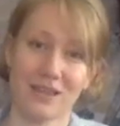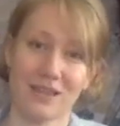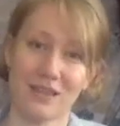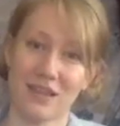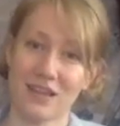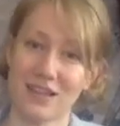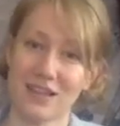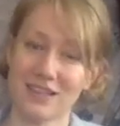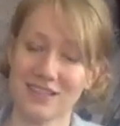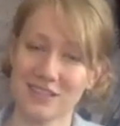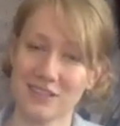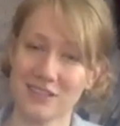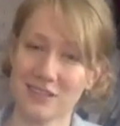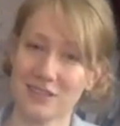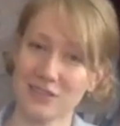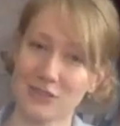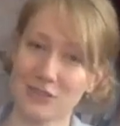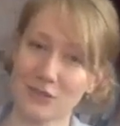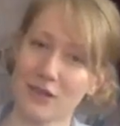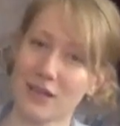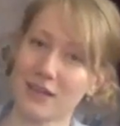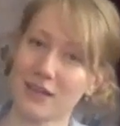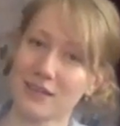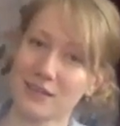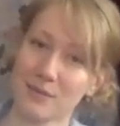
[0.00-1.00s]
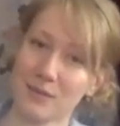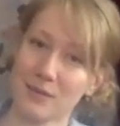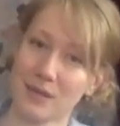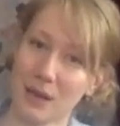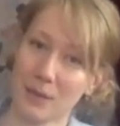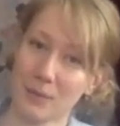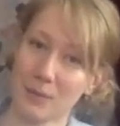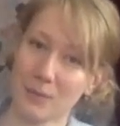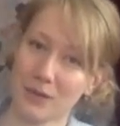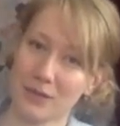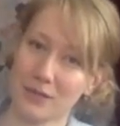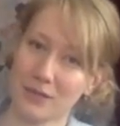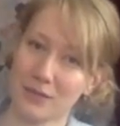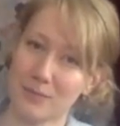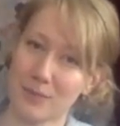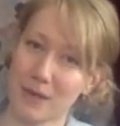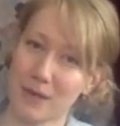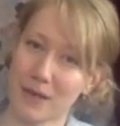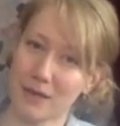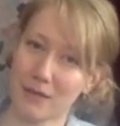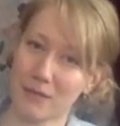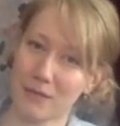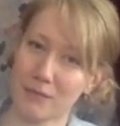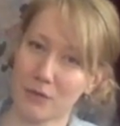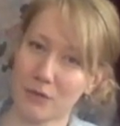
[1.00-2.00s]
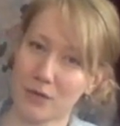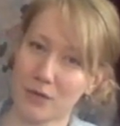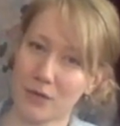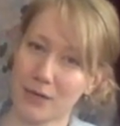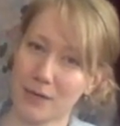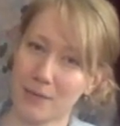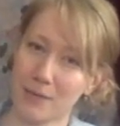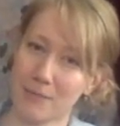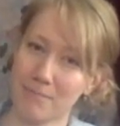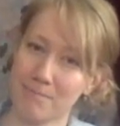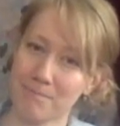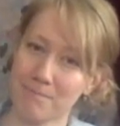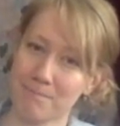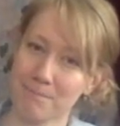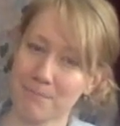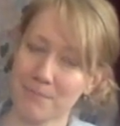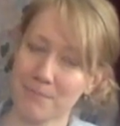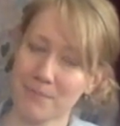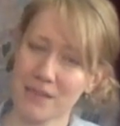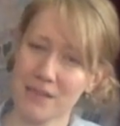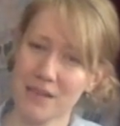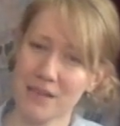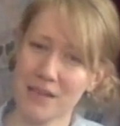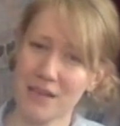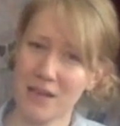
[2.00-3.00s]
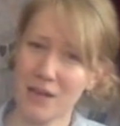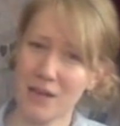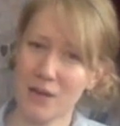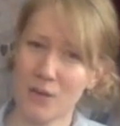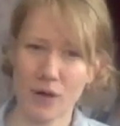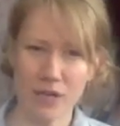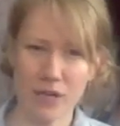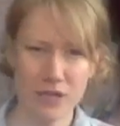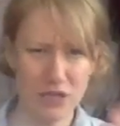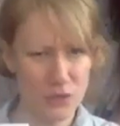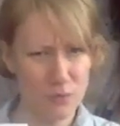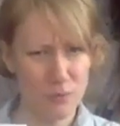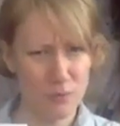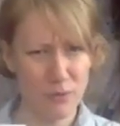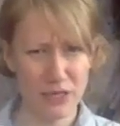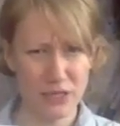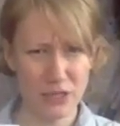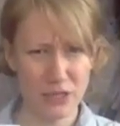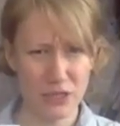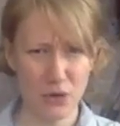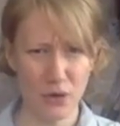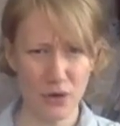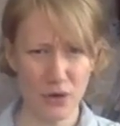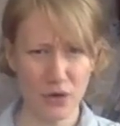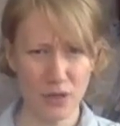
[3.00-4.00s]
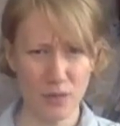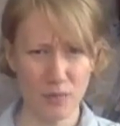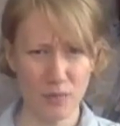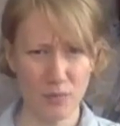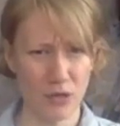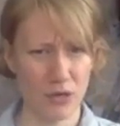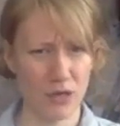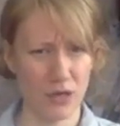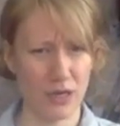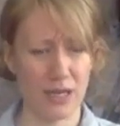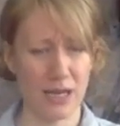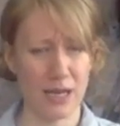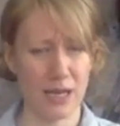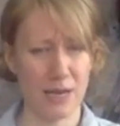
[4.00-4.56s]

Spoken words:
things. So that's something I bring to my community. What do you bring to your community? It